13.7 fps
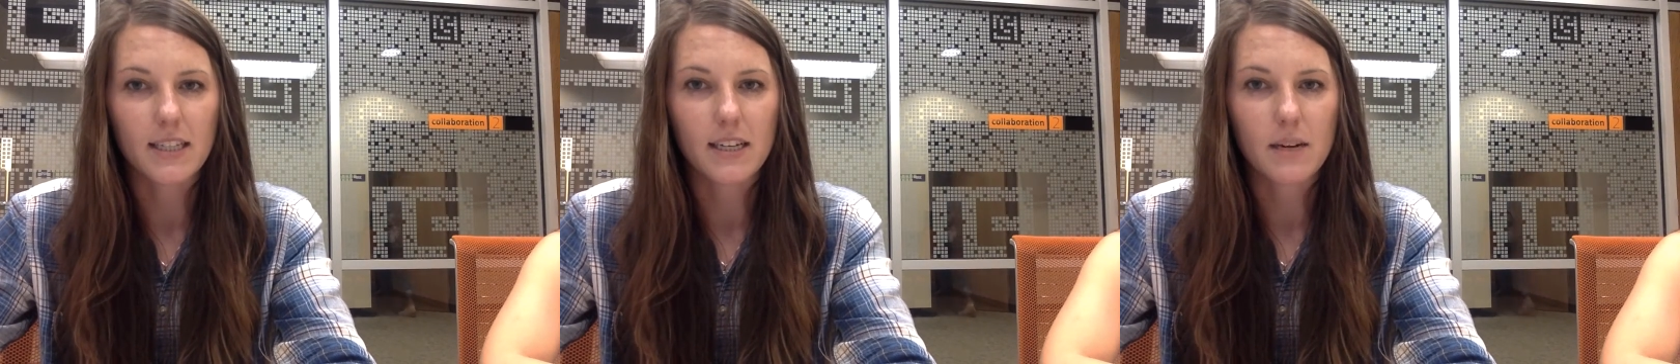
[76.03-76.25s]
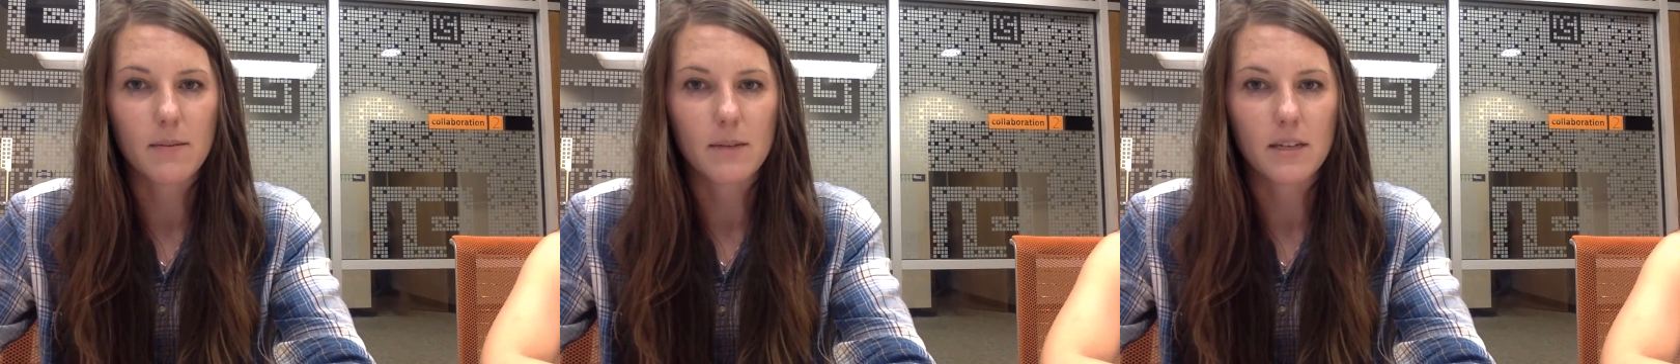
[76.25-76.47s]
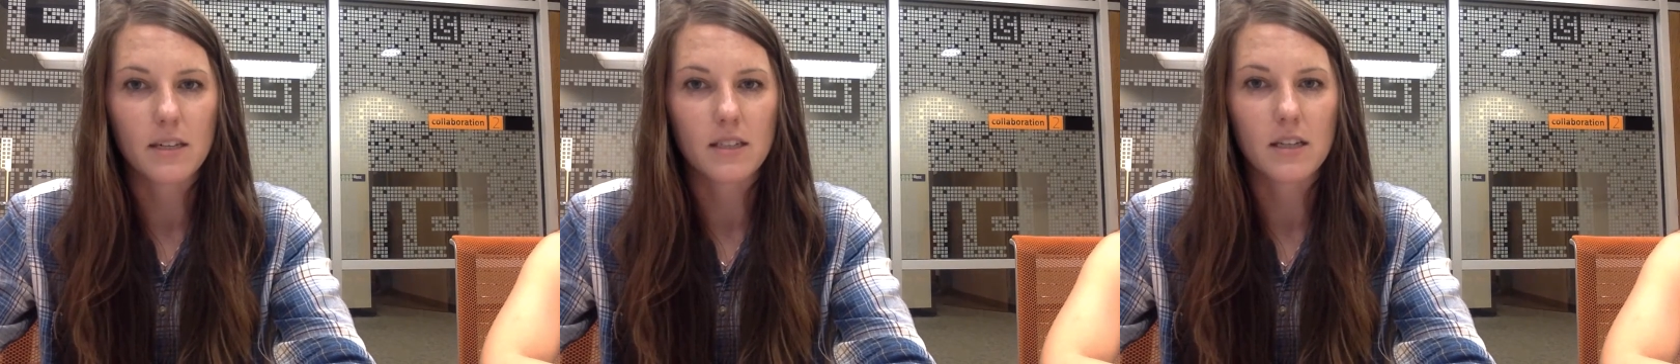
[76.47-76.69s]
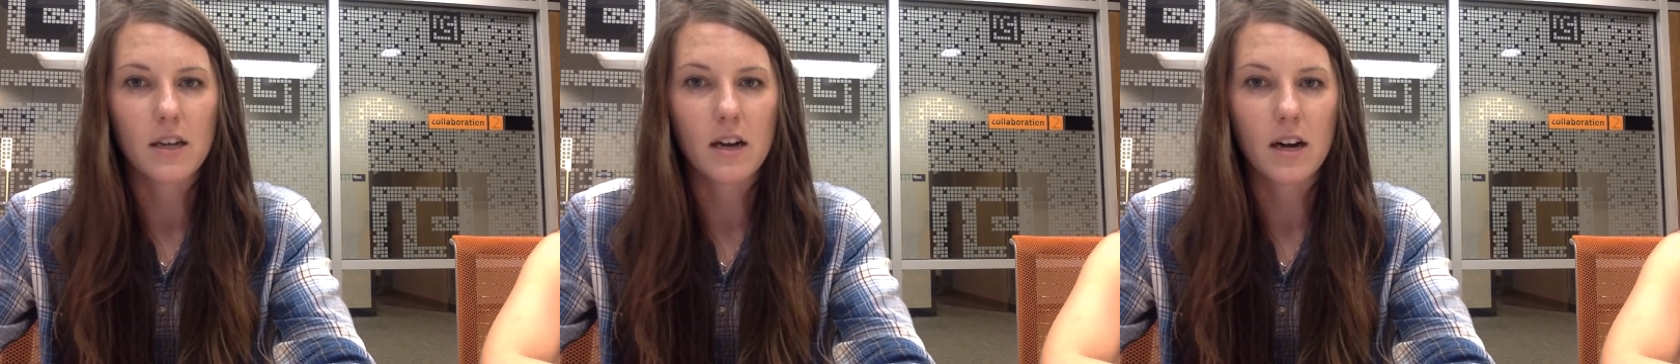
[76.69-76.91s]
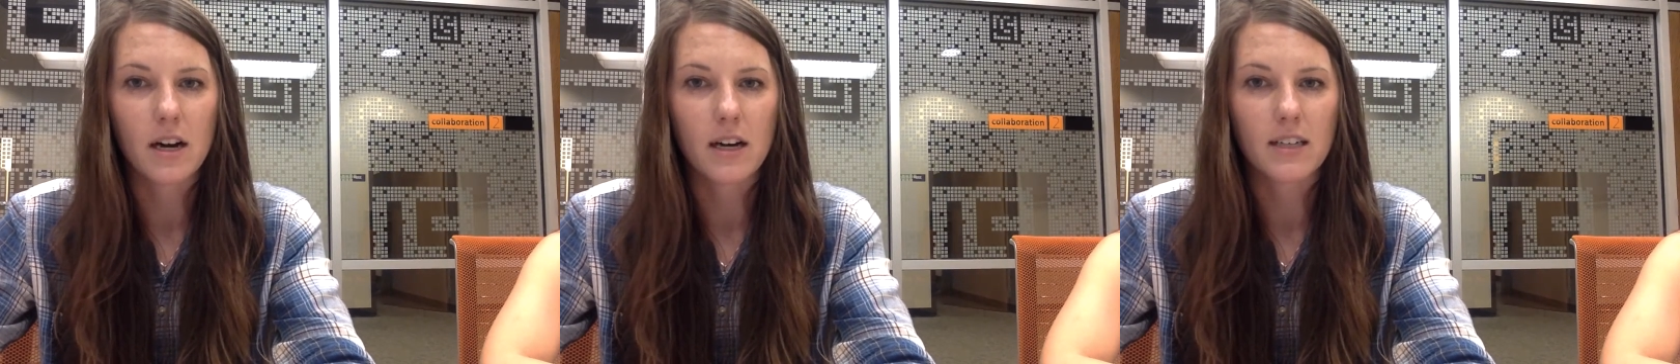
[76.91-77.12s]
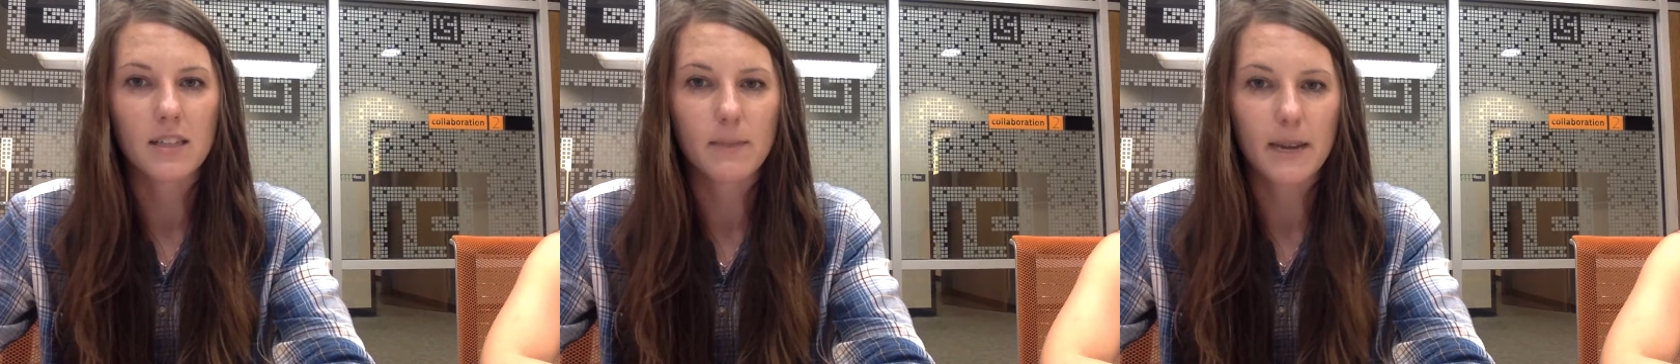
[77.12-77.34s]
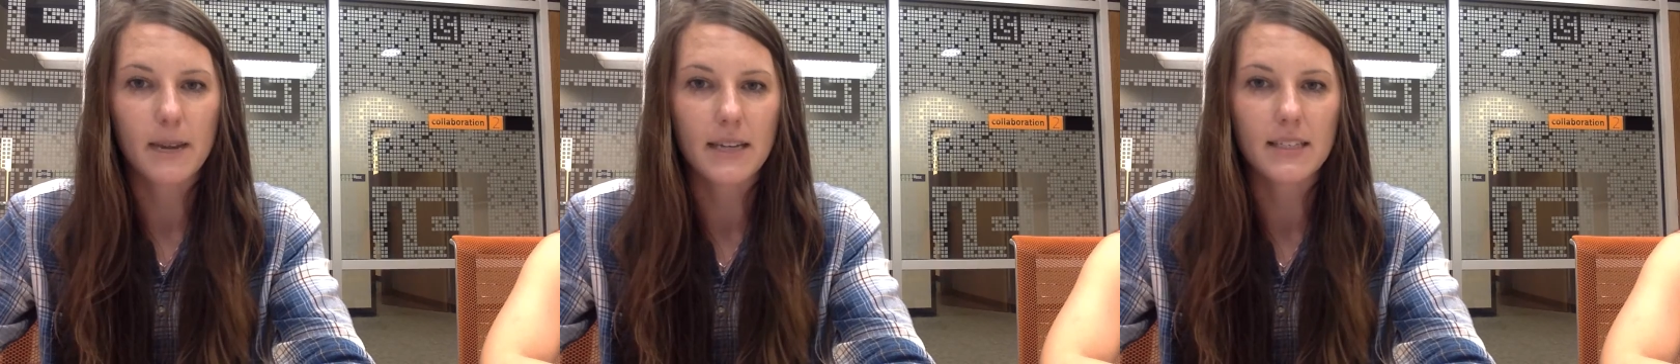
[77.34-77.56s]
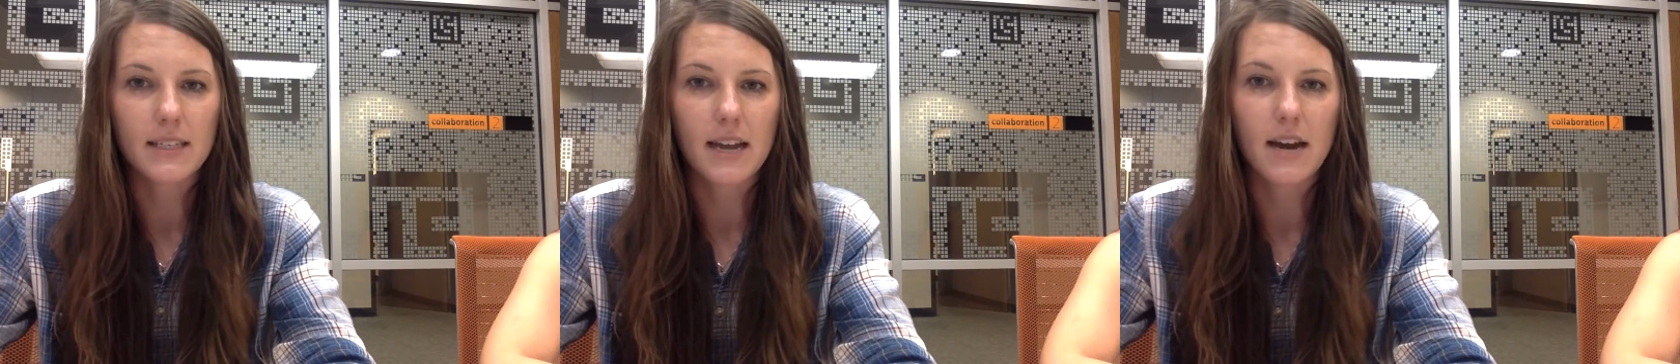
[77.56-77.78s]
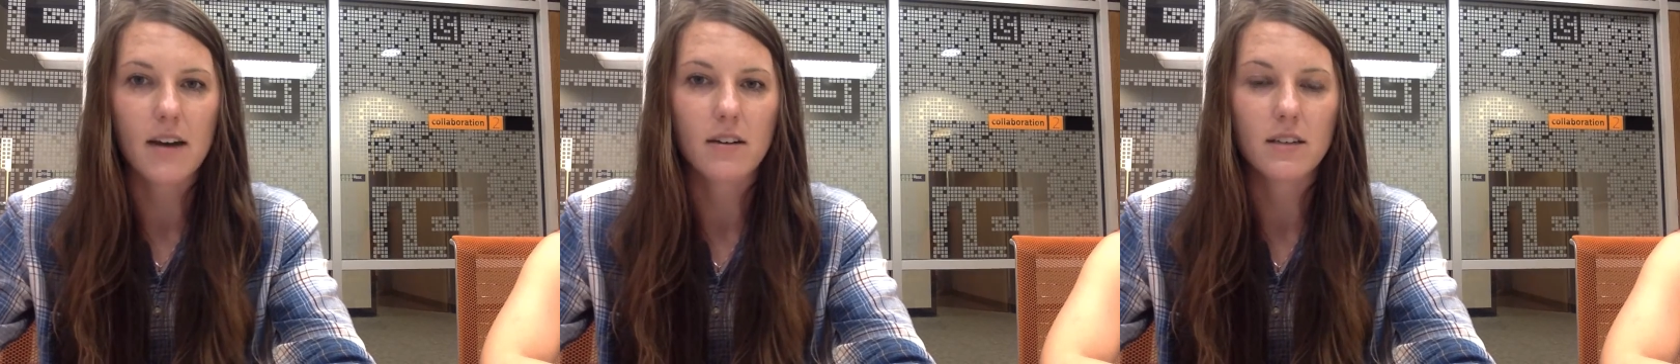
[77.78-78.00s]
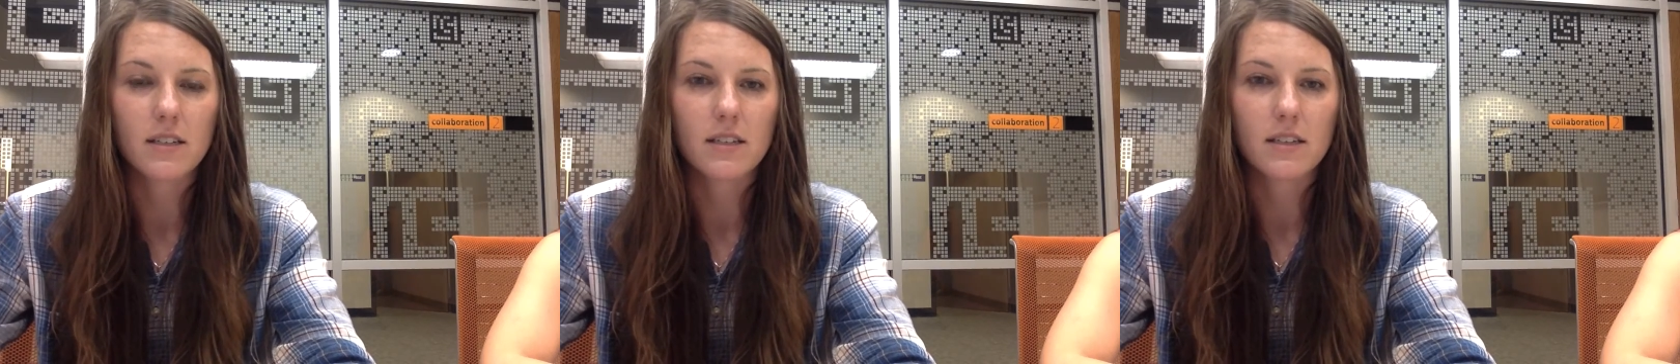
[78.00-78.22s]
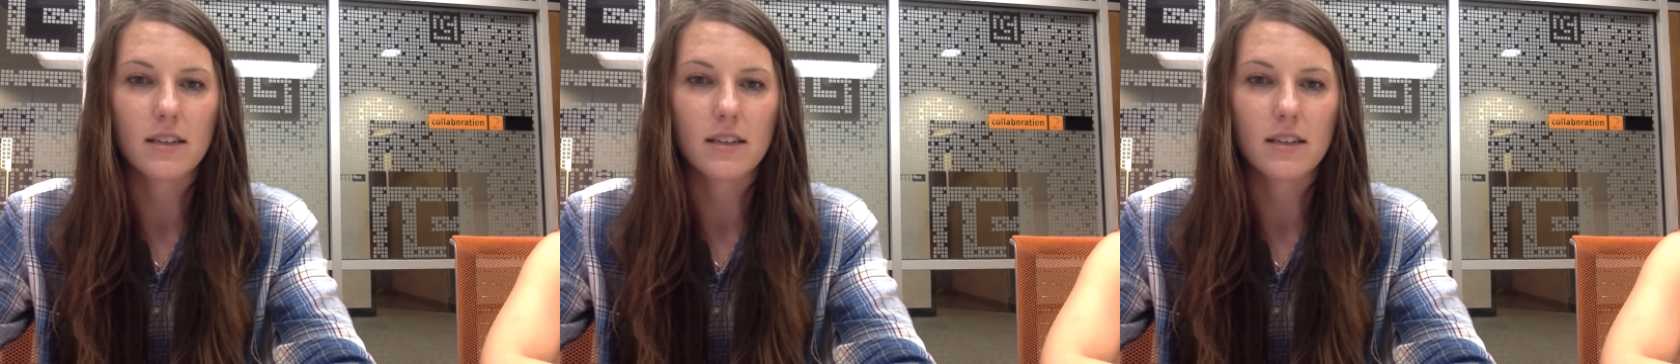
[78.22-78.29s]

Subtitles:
numbers are spaced out